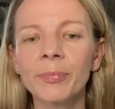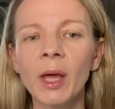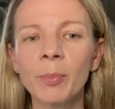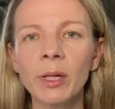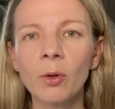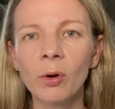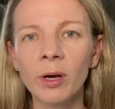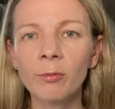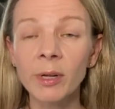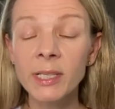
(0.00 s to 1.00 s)
a bit
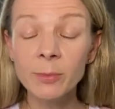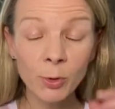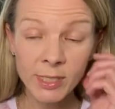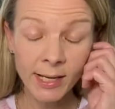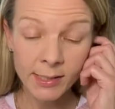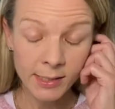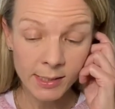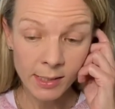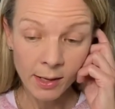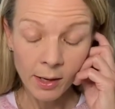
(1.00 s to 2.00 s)
longer, run some more
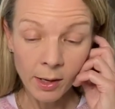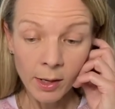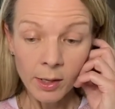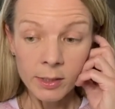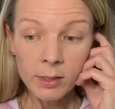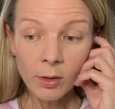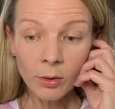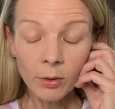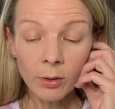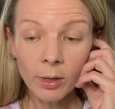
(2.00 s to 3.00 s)
tests. So
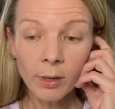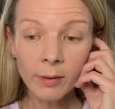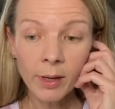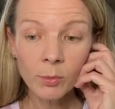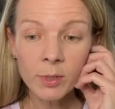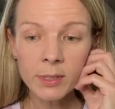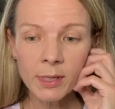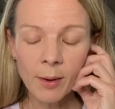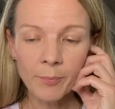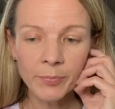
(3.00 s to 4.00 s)
that was,
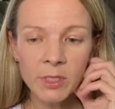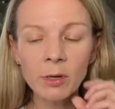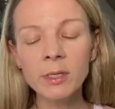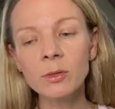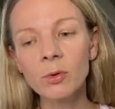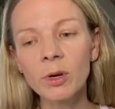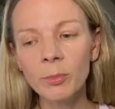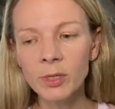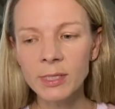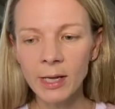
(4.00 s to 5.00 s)
so I saw him
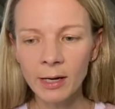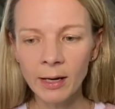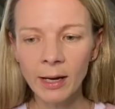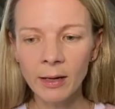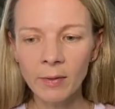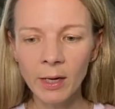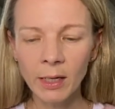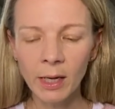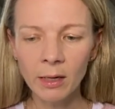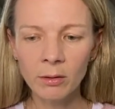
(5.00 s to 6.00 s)
on Saturday, and then
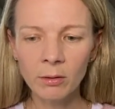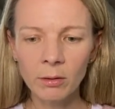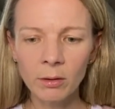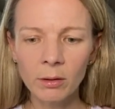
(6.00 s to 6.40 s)
again,